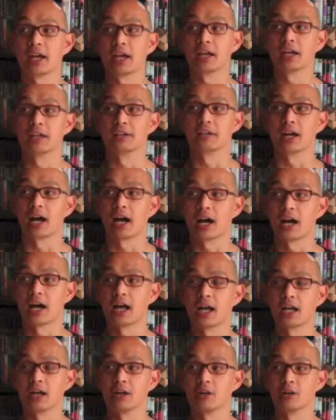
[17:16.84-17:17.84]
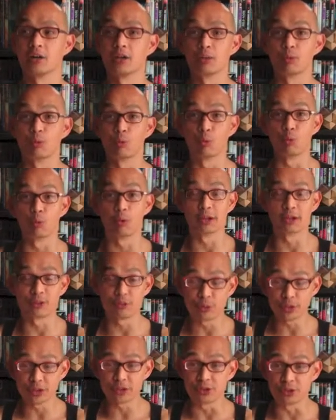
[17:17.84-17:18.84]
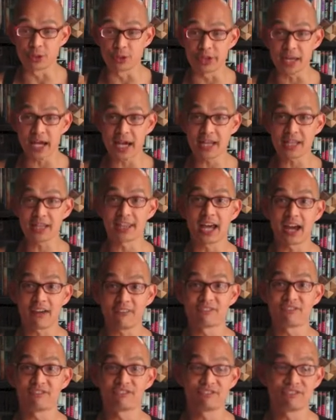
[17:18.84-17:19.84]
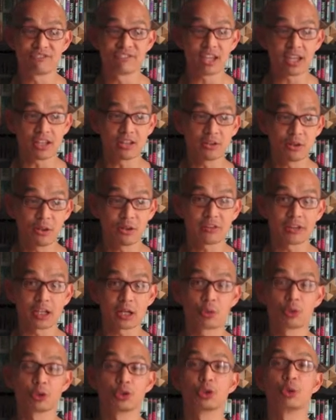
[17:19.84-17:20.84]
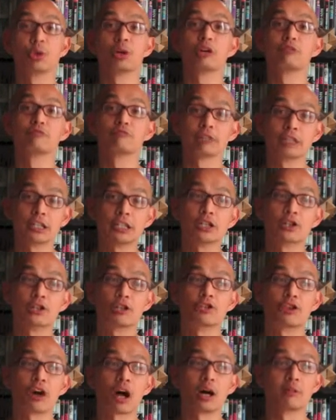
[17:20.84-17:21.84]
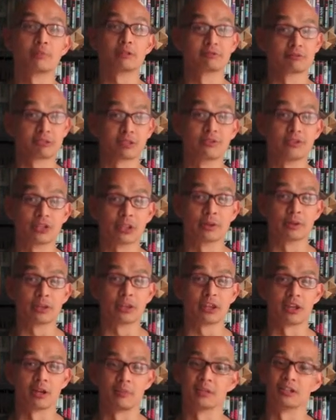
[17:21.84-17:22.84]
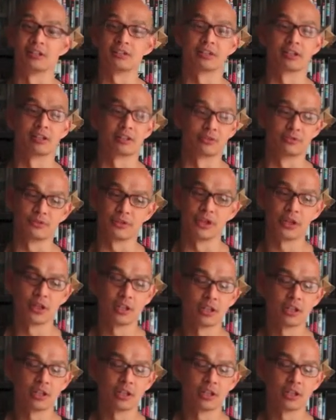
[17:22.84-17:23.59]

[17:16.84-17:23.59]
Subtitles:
And if we do that, that feels like we're doing a really good job of reviewing them instead of,